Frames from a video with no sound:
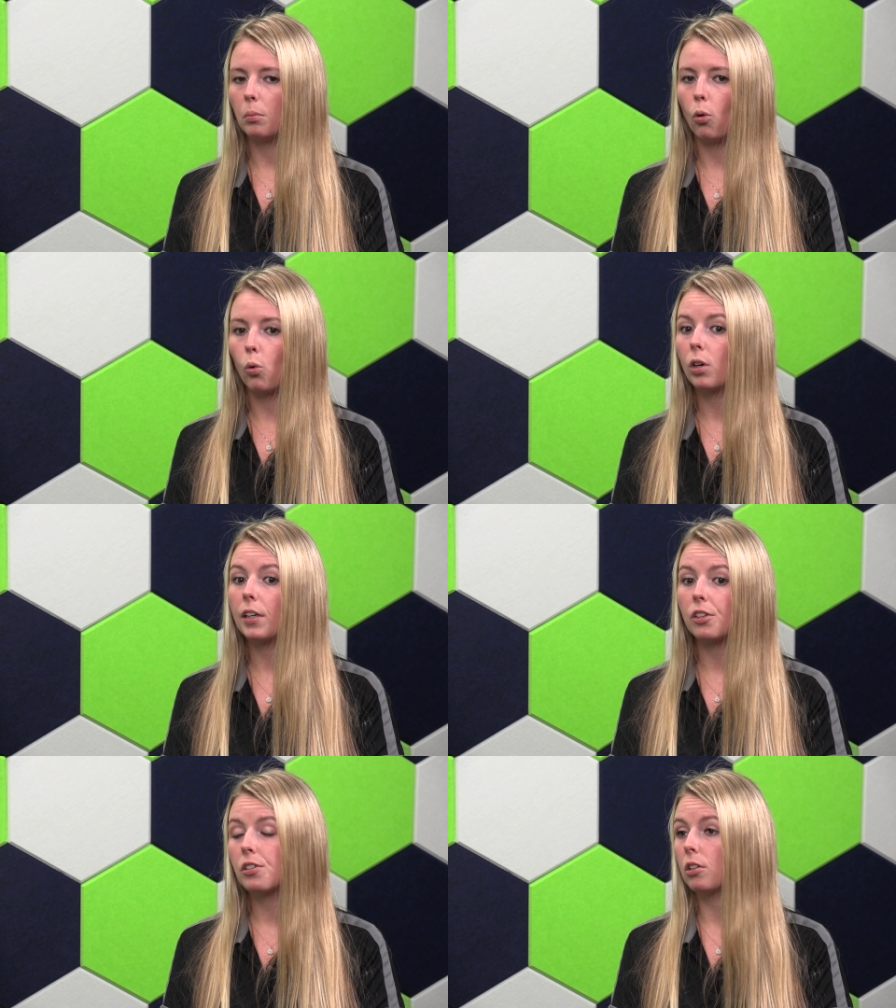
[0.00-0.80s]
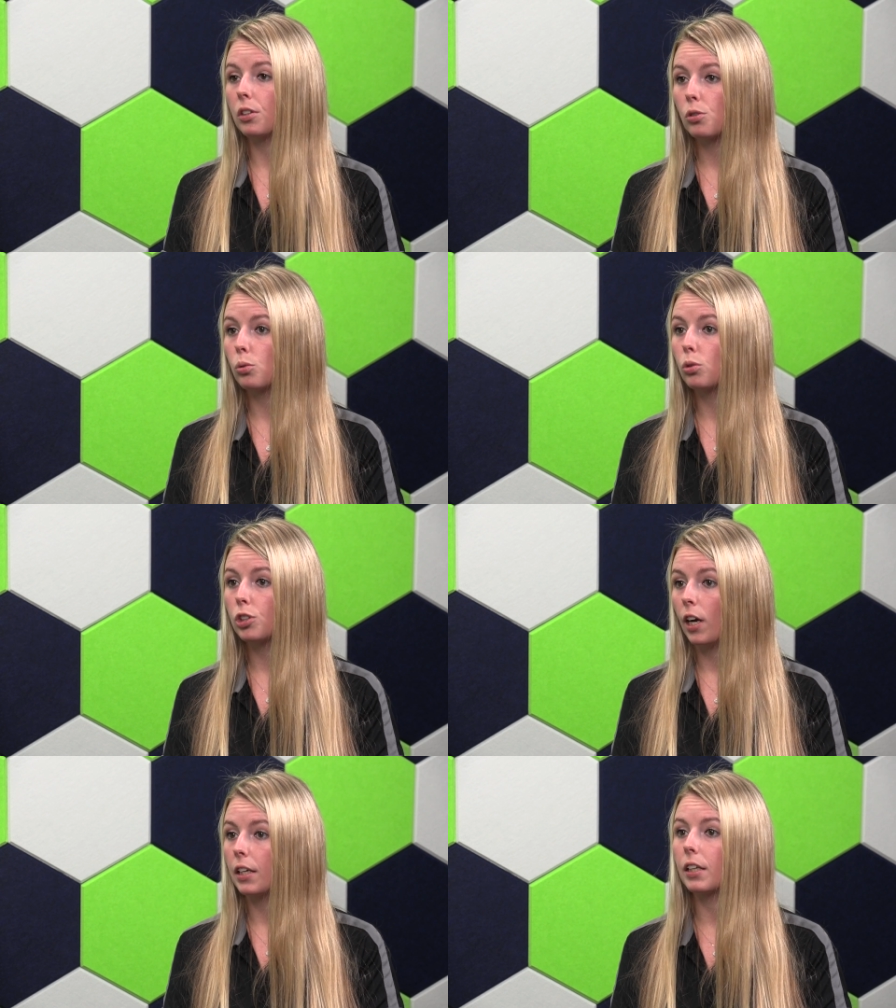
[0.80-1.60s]
Or they're still in school
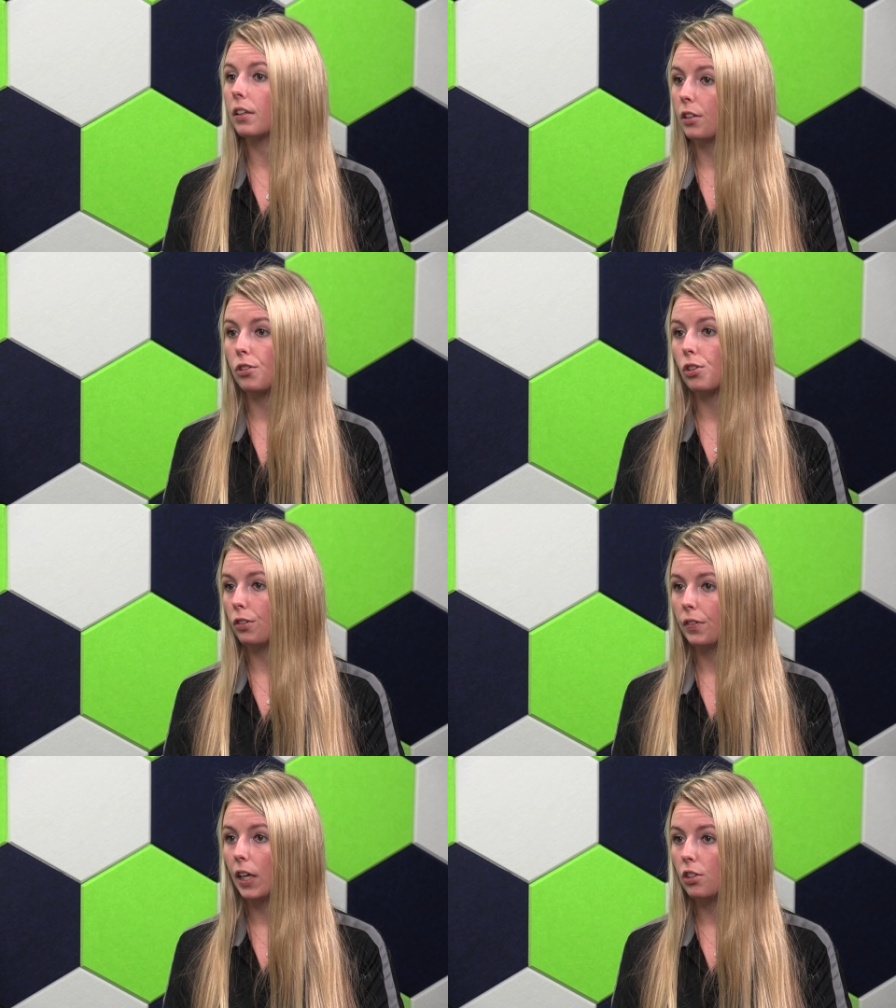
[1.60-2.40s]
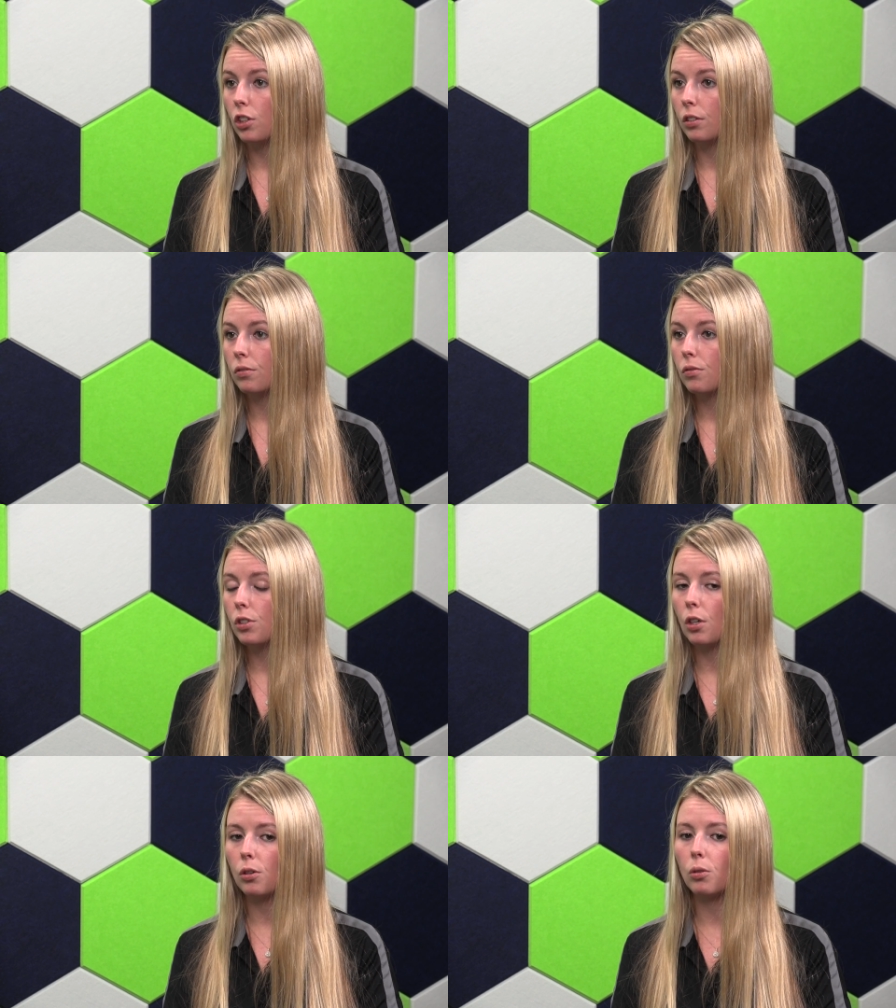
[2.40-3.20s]
trying to get their certification.
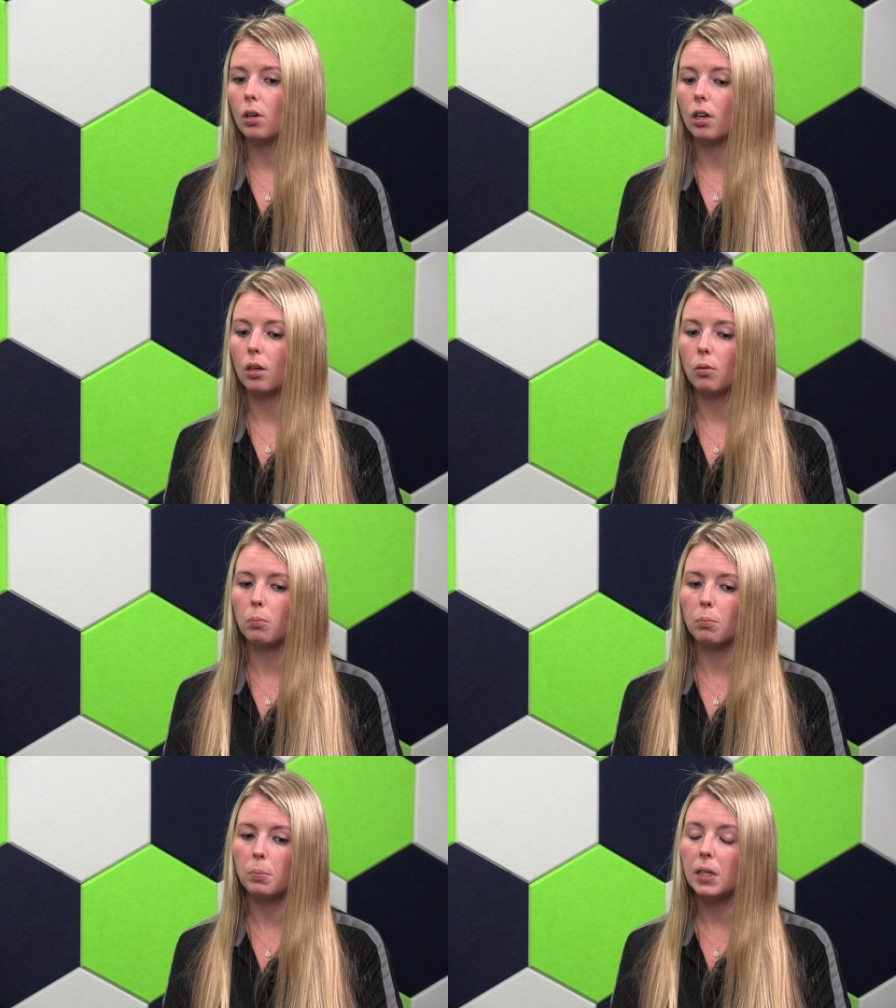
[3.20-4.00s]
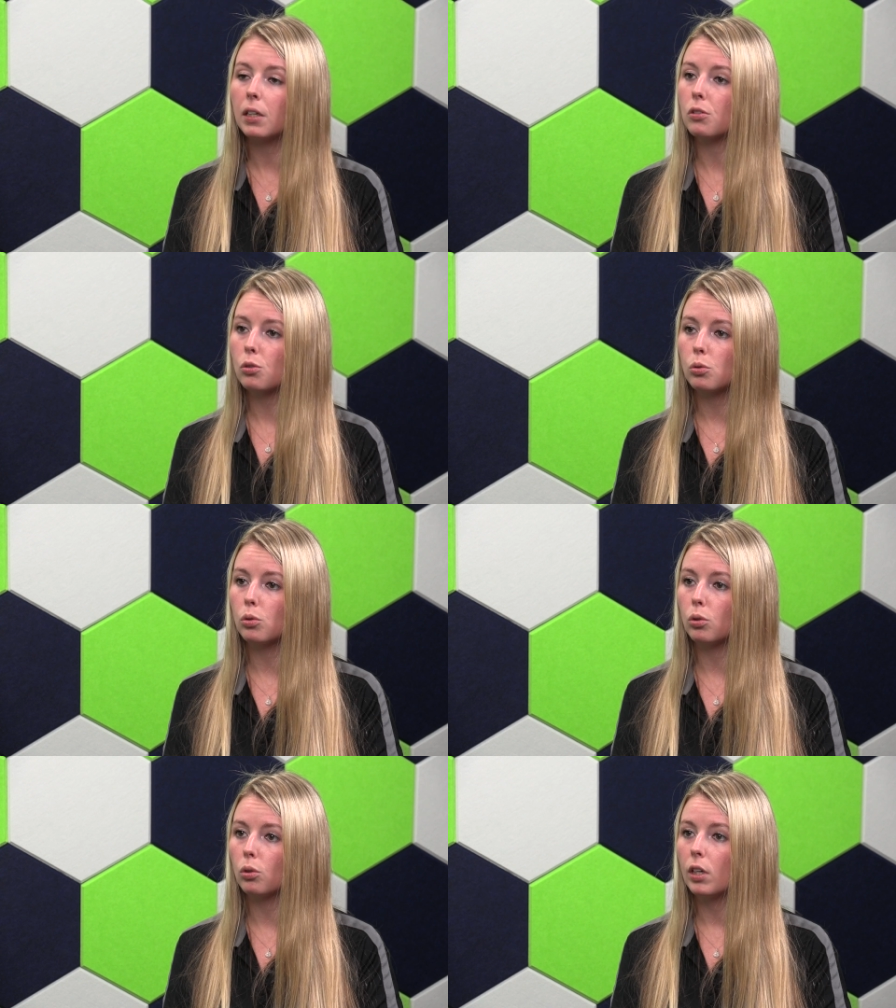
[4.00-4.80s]
So being in
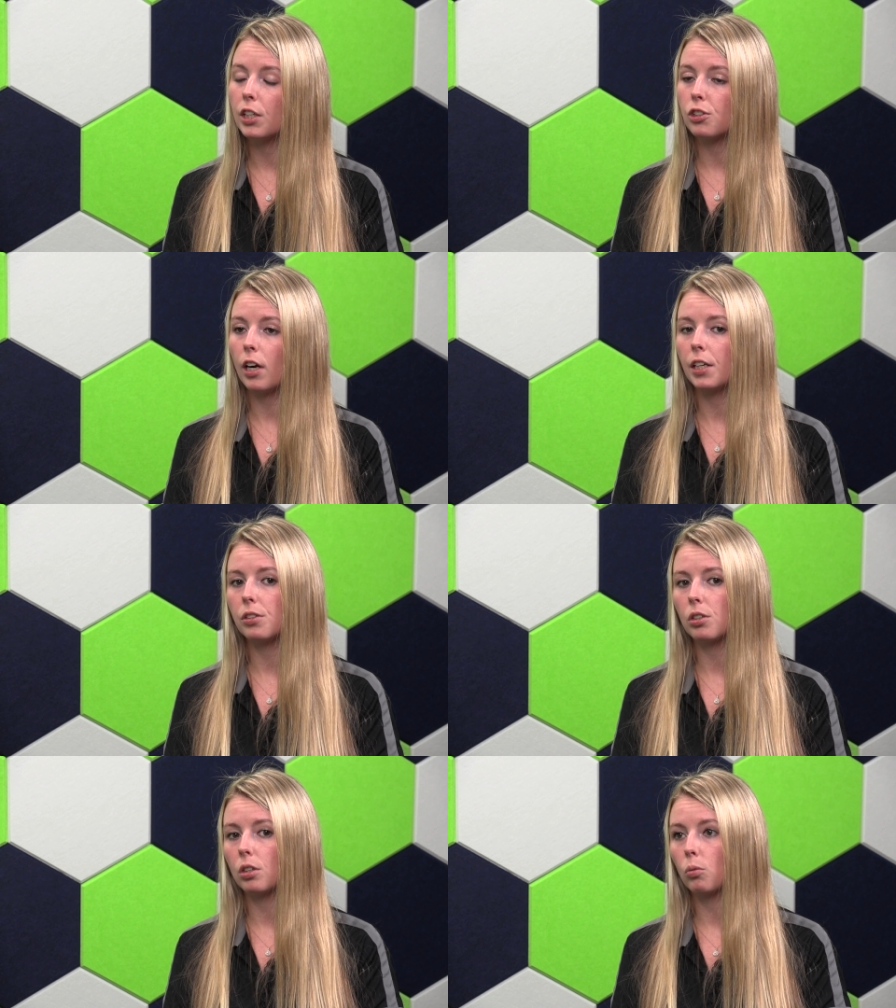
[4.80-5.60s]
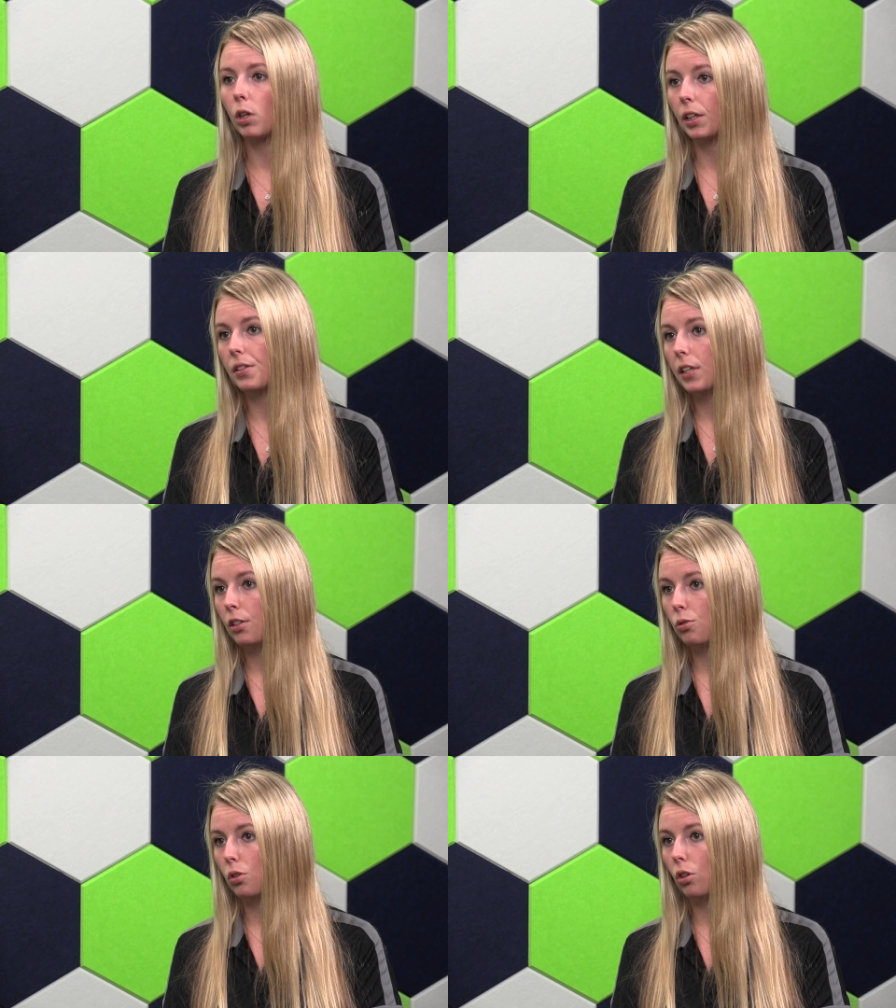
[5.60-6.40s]
school and trying to work a
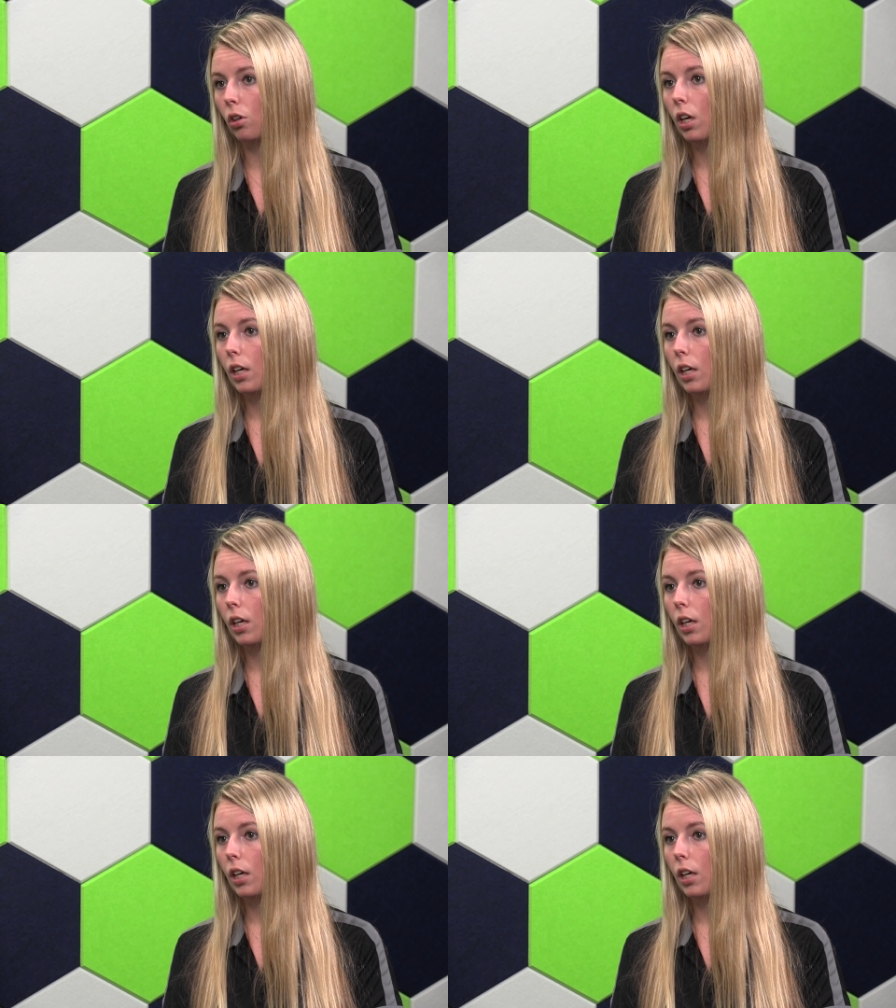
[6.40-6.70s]
schedule